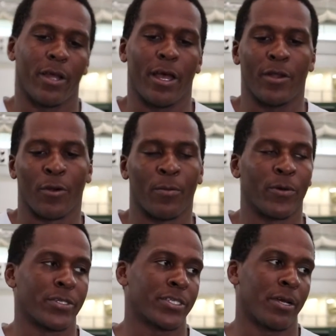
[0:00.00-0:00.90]
a
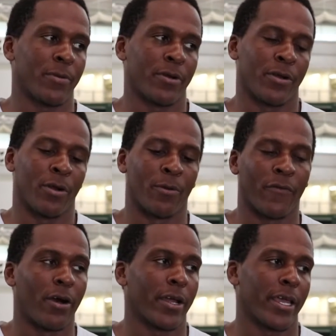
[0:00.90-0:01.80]
normal summer, a normal
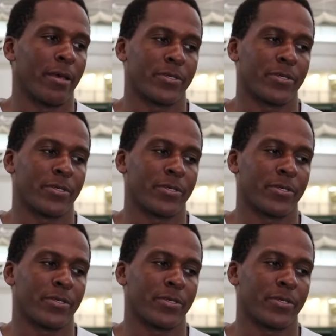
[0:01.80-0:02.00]
fall camp.